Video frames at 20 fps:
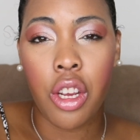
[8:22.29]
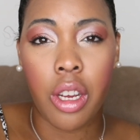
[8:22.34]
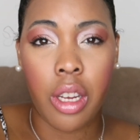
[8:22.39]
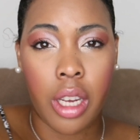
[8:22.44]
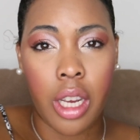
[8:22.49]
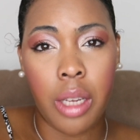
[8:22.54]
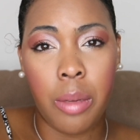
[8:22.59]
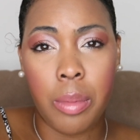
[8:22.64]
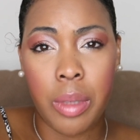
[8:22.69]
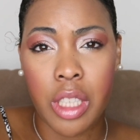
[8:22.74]
It
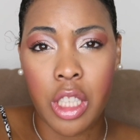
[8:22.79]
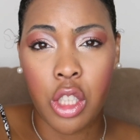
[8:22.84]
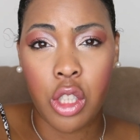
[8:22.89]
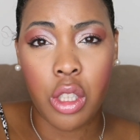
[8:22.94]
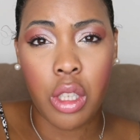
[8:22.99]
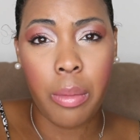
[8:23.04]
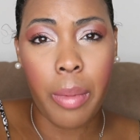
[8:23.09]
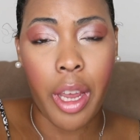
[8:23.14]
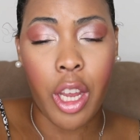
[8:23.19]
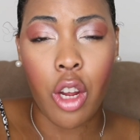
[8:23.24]
could
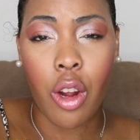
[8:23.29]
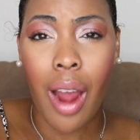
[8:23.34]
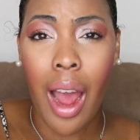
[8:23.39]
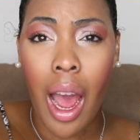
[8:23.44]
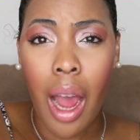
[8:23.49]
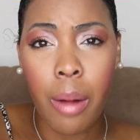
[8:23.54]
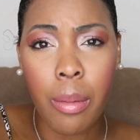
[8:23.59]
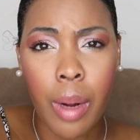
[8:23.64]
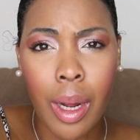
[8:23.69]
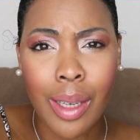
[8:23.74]
potentially make your
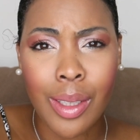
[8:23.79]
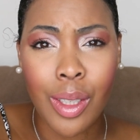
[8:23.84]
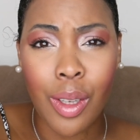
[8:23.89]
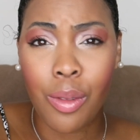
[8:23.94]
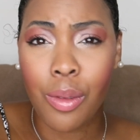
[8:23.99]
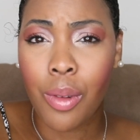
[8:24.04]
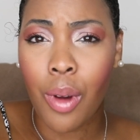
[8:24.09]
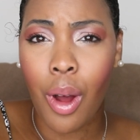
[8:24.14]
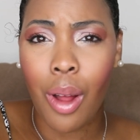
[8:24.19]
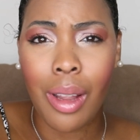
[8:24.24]
eyebrows
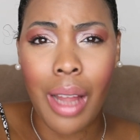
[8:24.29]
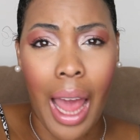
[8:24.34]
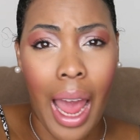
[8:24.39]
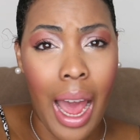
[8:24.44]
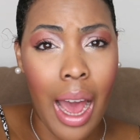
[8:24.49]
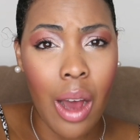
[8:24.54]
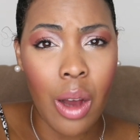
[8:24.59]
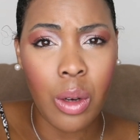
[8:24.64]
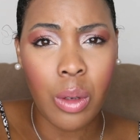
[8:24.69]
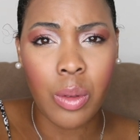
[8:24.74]
fall
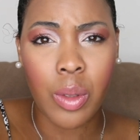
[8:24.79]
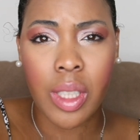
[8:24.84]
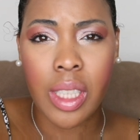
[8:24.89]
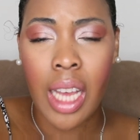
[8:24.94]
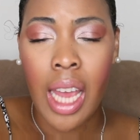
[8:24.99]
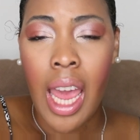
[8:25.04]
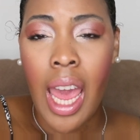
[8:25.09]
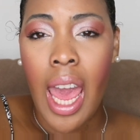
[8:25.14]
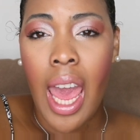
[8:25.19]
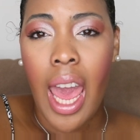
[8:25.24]
out,
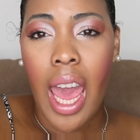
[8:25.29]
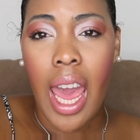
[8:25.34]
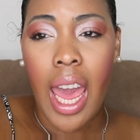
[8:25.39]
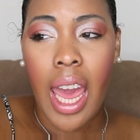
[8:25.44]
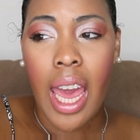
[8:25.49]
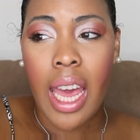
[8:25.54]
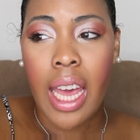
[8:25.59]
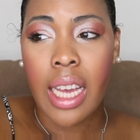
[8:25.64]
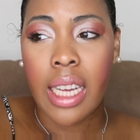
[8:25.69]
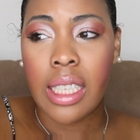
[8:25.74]

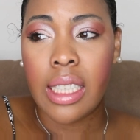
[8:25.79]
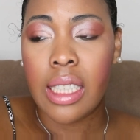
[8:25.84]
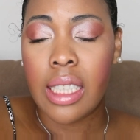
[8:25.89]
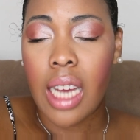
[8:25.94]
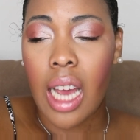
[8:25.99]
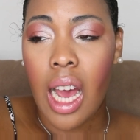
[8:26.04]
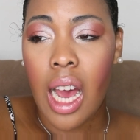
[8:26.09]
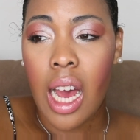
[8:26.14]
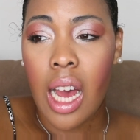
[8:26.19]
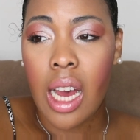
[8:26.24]

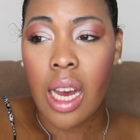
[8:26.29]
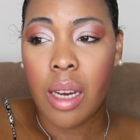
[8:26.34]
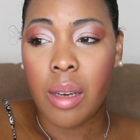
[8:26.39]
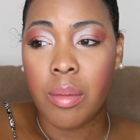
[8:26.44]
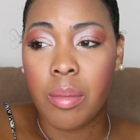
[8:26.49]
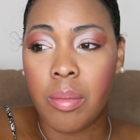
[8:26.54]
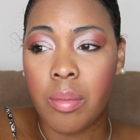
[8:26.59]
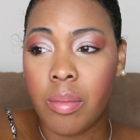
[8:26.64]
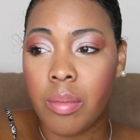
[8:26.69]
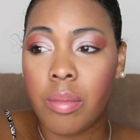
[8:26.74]
and
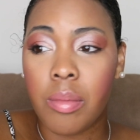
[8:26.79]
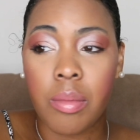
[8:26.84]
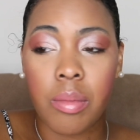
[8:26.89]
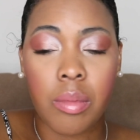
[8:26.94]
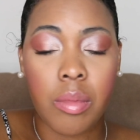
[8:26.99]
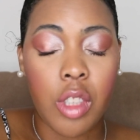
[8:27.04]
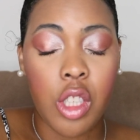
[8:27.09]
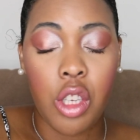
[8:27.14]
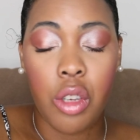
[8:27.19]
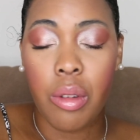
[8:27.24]
um
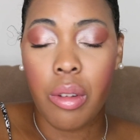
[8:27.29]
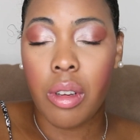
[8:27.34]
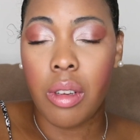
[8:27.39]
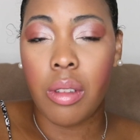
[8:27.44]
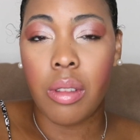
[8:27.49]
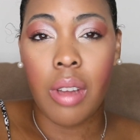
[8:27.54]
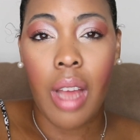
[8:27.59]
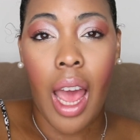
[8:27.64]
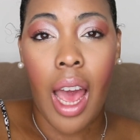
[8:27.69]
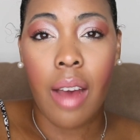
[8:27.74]
you
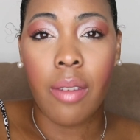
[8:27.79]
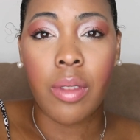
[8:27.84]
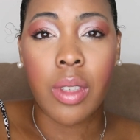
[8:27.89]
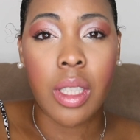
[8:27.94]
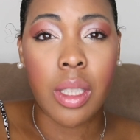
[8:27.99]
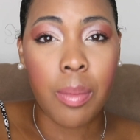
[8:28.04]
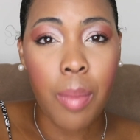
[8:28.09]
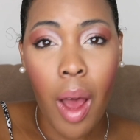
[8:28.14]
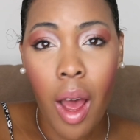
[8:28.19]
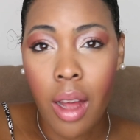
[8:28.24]
can have
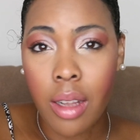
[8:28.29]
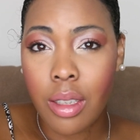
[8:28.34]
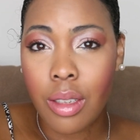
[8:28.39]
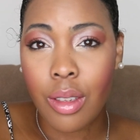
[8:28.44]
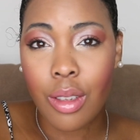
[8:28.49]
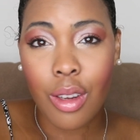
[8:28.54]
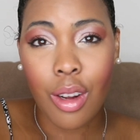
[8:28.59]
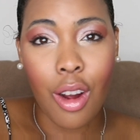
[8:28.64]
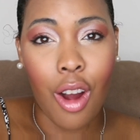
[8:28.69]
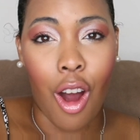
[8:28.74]

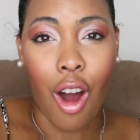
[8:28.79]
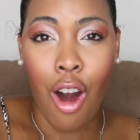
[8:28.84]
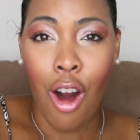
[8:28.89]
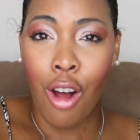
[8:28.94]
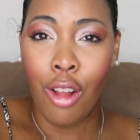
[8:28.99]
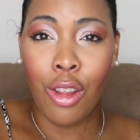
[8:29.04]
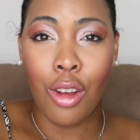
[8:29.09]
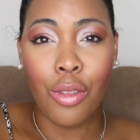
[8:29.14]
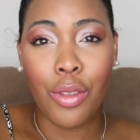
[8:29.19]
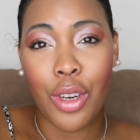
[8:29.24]
spots
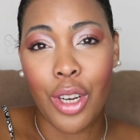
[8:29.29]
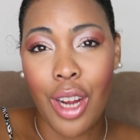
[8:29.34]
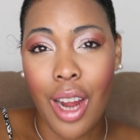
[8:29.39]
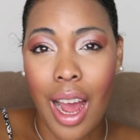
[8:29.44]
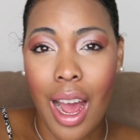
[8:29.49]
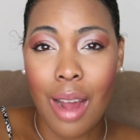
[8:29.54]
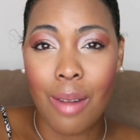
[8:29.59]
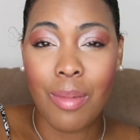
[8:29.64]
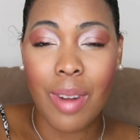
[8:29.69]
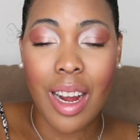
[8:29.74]
all over
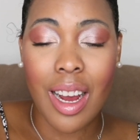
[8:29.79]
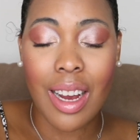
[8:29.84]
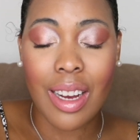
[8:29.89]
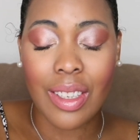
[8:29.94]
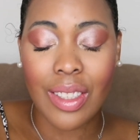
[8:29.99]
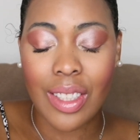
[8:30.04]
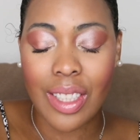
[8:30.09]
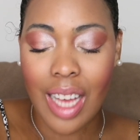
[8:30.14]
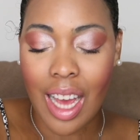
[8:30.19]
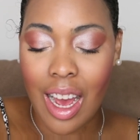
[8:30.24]
your
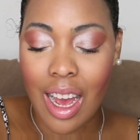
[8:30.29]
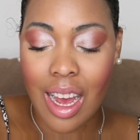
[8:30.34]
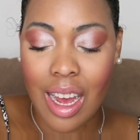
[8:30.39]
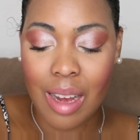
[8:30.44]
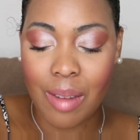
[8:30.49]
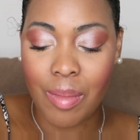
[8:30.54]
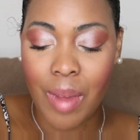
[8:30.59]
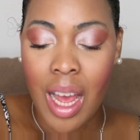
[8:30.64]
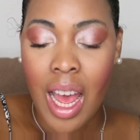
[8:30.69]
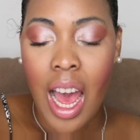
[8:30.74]
eyebrows.
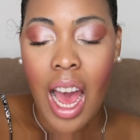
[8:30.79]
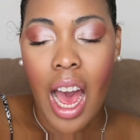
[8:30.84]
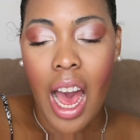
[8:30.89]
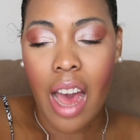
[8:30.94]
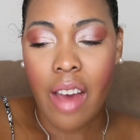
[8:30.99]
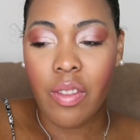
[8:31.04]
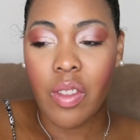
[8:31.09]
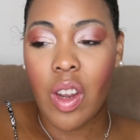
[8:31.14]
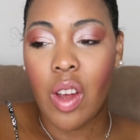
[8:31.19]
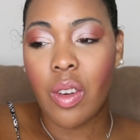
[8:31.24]
Um,
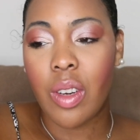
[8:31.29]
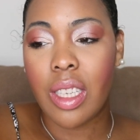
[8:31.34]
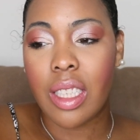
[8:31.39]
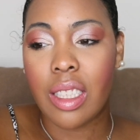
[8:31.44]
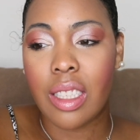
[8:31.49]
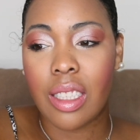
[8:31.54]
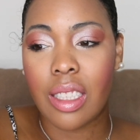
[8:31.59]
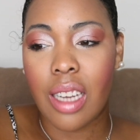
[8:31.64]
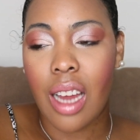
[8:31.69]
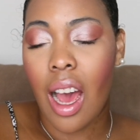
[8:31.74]
I've
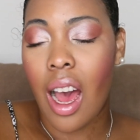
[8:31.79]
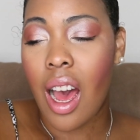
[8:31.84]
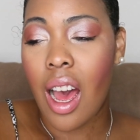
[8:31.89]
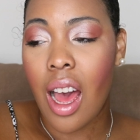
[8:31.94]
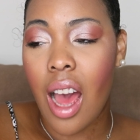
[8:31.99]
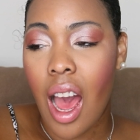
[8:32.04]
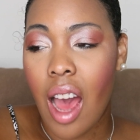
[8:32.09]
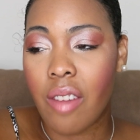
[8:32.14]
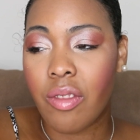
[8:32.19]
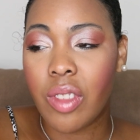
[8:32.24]
noticed,
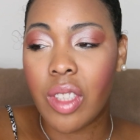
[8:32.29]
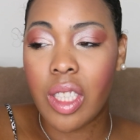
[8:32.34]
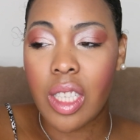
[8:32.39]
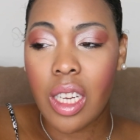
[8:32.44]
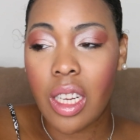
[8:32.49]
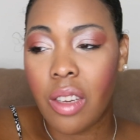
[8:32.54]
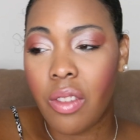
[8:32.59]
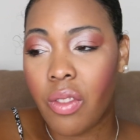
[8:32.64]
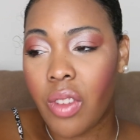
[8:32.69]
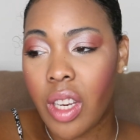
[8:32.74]
uh, I've
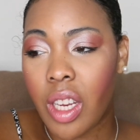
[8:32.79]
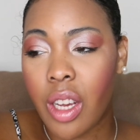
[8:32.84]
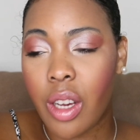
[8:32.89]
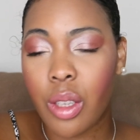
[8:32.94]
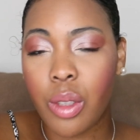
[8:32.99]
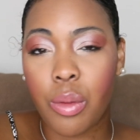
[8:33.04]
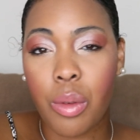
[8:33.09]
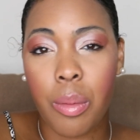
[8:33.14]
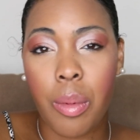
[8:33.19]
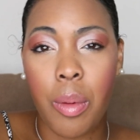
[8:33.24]
seen
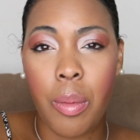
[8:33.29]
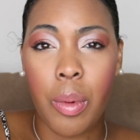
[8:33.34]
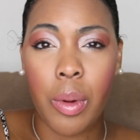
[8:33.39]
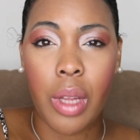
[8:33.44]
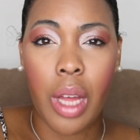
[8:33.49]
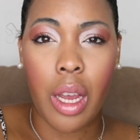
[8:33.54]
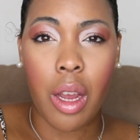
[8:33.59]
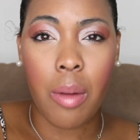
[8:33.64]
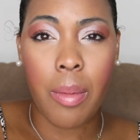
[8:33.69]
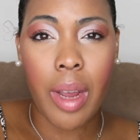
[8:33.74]
videos where people
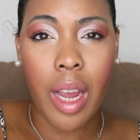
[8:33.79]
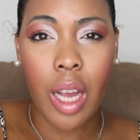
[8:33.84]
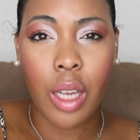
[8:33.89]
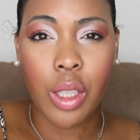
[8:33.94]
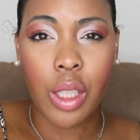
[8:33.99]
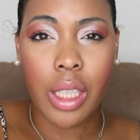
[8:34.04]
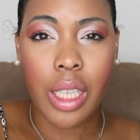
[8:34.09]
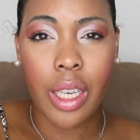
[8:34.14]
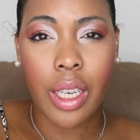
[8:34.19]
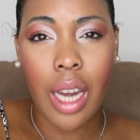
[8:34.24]
are like, oh my
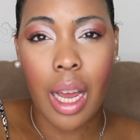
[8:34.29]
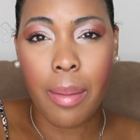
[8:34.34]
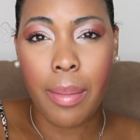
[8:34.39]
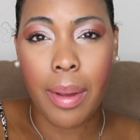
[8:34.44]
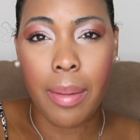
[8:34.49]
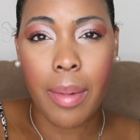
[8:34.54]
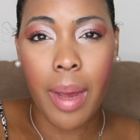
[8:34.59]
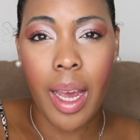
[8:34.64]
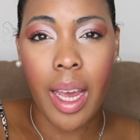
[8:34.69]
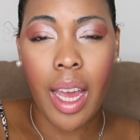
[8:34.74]
gosh, this hair dye
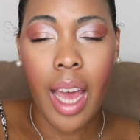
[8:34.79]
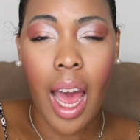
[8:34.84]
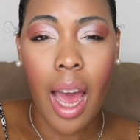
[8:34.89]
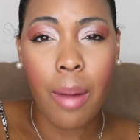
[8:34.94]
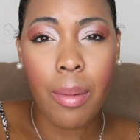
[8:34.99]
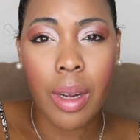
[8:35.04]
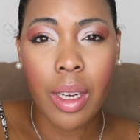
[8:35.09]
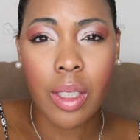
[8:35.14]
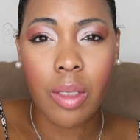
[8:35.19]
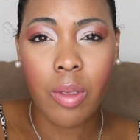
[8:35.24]
made my
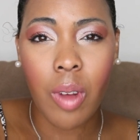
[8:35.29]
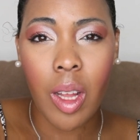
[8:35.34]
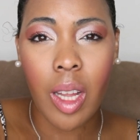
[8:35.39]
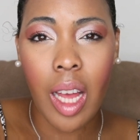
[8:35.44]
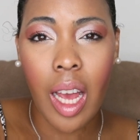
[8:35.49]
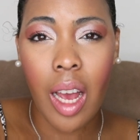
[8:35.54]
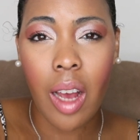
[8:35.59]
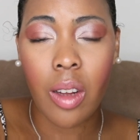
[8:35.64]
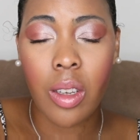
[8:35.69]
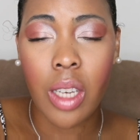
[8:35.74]
eyebrows
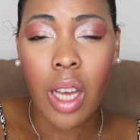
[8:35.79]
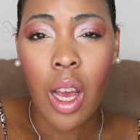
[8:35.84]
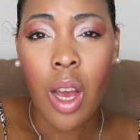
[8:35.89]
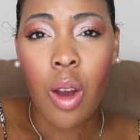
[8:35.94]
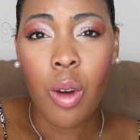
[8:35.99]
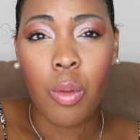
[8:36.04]
fall out.